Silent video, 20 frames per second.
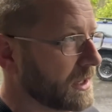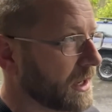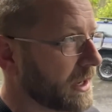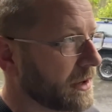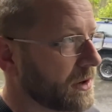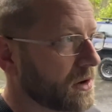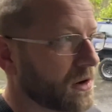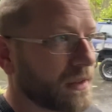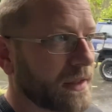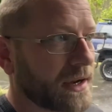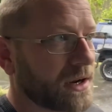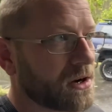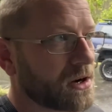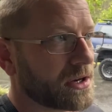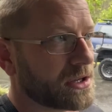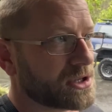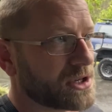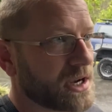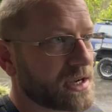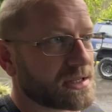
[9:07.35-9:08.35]
and all that
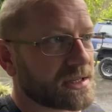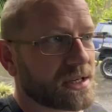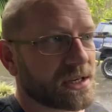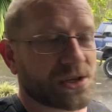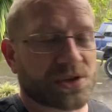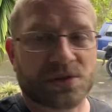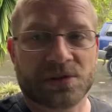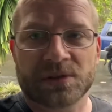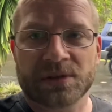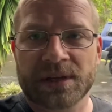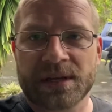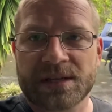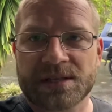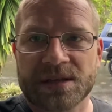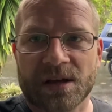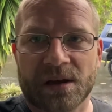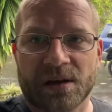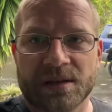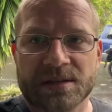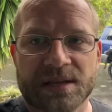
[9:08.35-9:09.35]
kind of jazz here shortly,
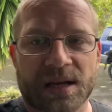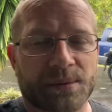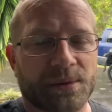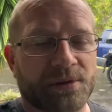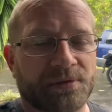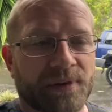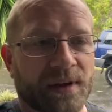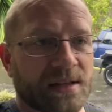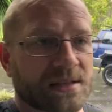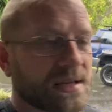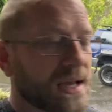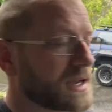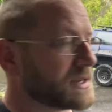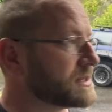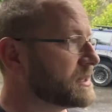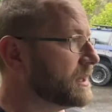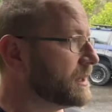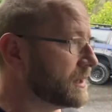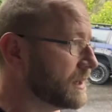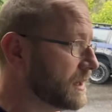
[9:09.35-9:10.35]
so it's going to be
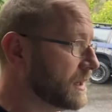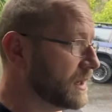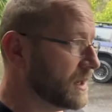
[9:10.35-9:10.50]
fantastic.